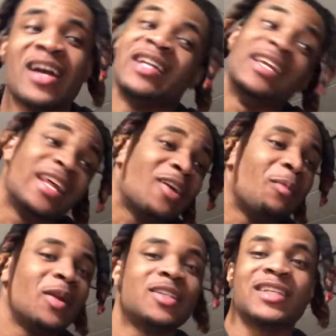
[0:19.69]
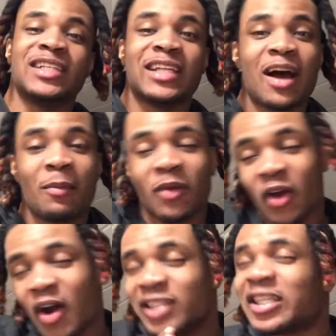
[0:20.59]
The link go biscuits and down
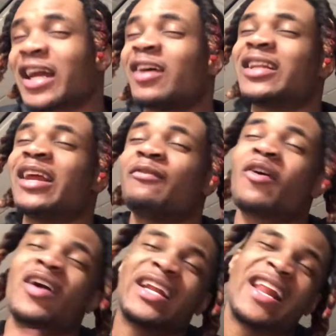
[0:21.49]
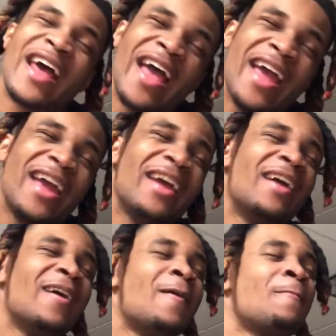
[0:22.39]
below, check it out the end for all of the day.
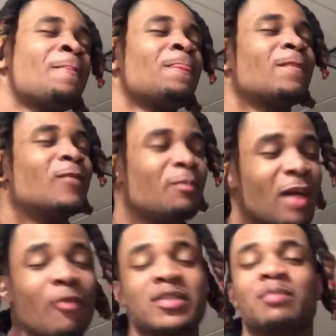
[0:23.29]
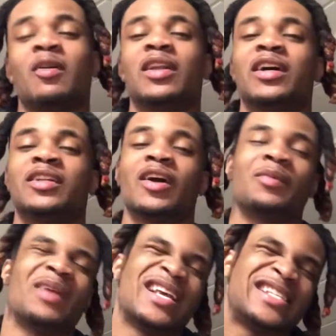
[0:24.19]
We back with some more Lil Durk,
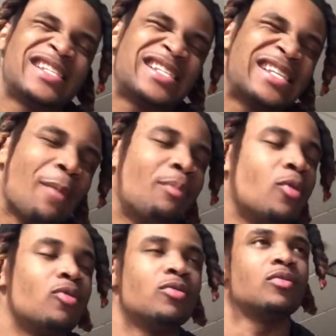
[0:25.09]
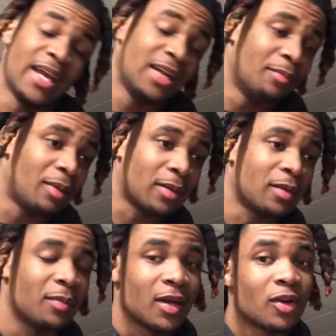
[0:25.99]
man. Simple. He done popped
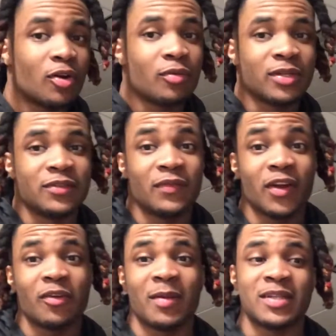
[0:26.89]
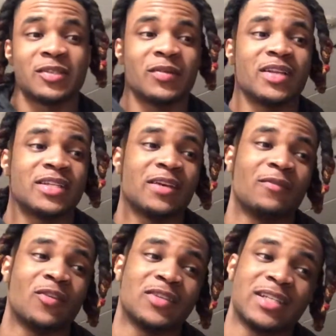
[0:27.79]
up out of nowhere with this video. You about to see what this said
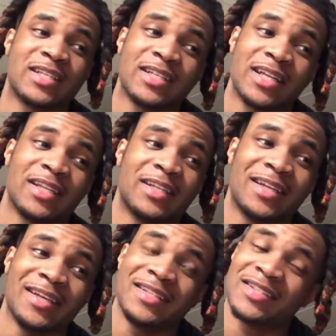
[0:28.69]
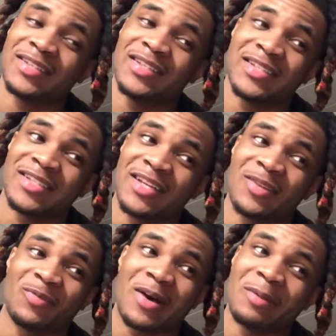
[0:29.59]
for. Is this another this? Or this another
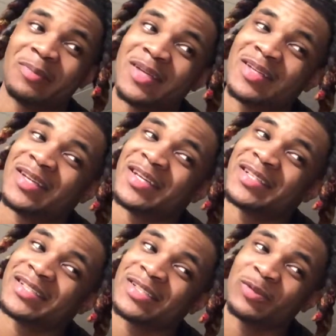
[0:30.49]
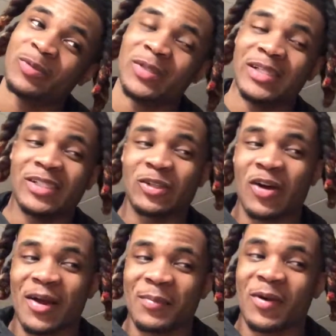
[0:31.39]
YB this? Who we
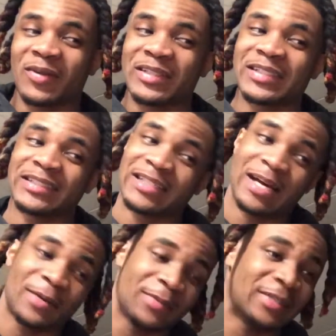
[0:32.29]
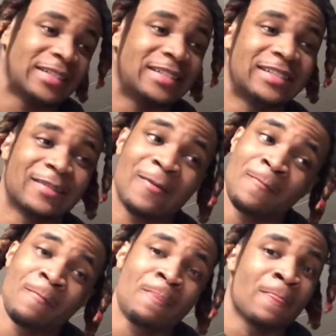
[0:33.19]
talking about this time? And this,
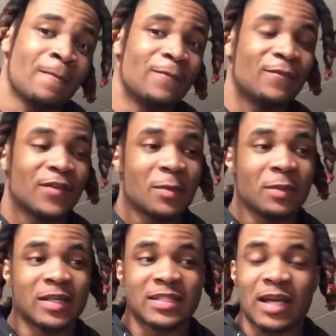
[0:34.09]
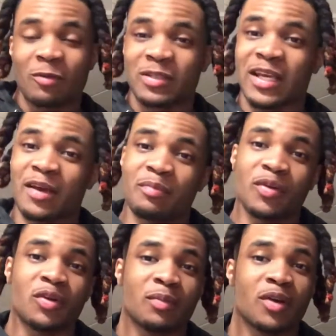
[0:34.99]
you feel me? The title say
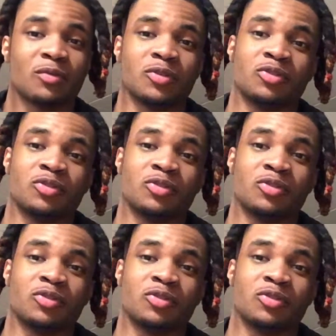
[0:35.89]
Computer Murderers.